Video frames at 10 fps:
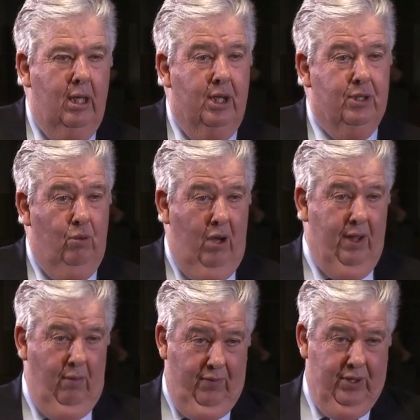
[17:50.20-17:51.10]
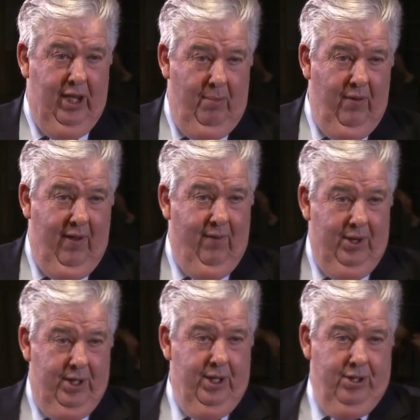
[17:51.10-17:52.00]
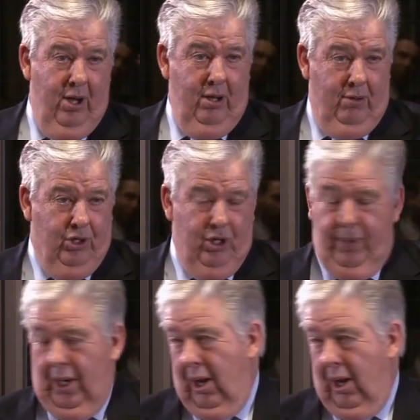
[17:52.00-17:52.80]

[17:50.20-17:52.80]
I said, well, I think we've seen a bit of evidence that it's not a good shipping